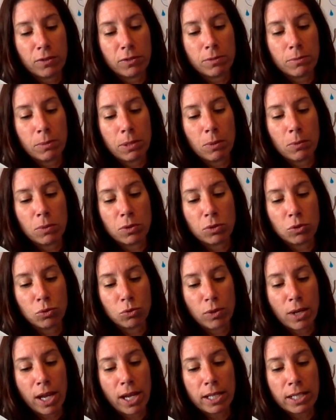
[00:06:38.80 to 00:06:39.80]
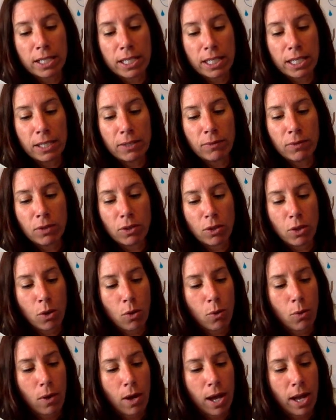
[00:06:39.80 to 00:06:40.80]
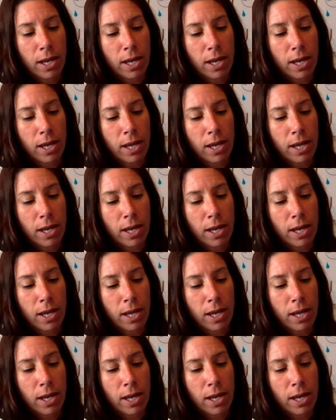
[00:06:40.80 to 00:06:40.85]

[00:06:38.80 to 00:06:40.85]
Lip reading: me with dread, even though